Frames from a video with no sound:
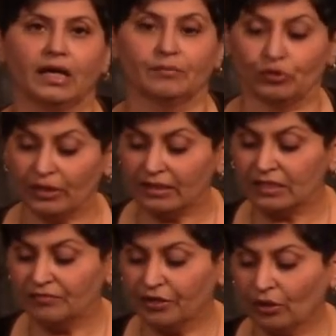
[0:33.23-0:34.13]
So in
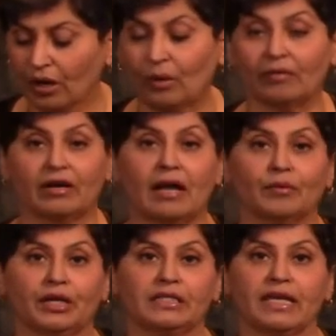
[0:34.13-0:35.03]
this video, however,
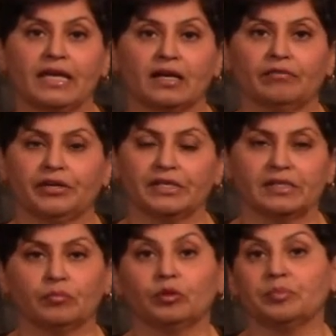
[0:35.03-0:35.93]
I'm going to take a very
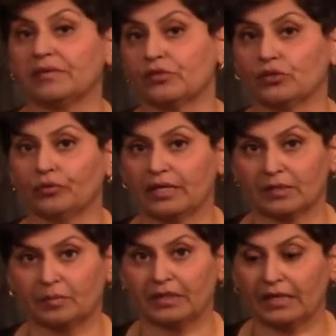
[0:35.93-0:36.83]
simple beef stew
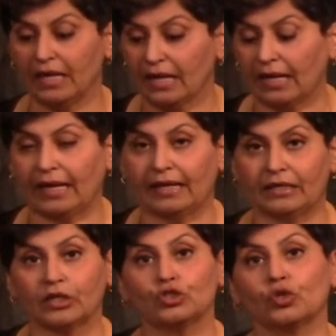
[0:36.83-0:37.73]
recipe
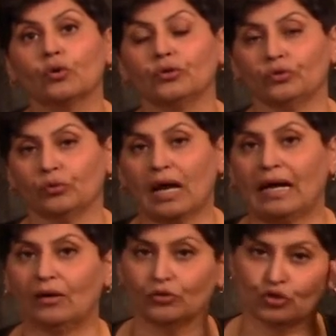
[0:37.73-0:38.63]
and show you
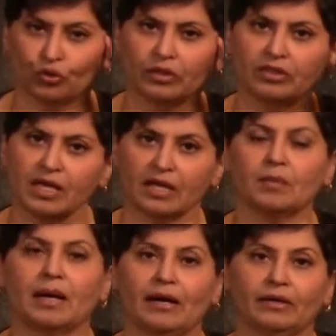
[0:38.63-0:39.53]
how you should think
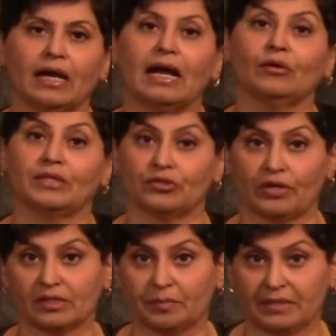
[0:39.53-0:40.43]
about how these
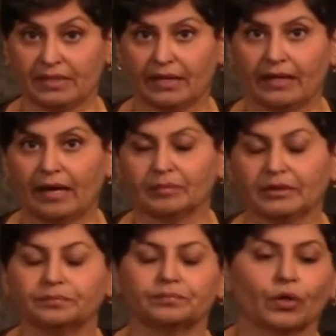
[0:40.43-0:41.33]
recipes get adapted.